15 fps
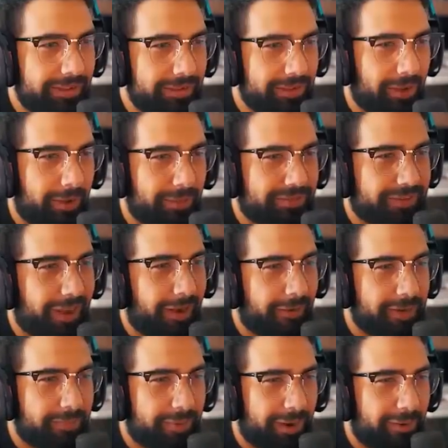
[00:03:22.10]
Yo, I'm
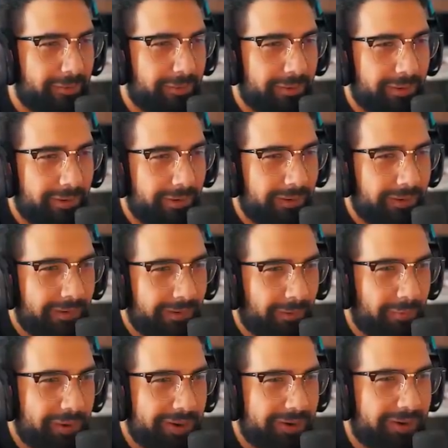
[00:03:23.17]
sorry, bro.
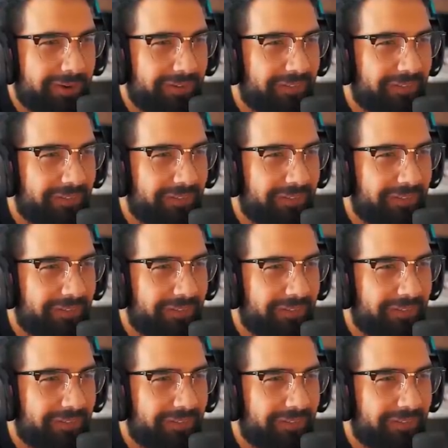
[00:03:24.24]
Come here.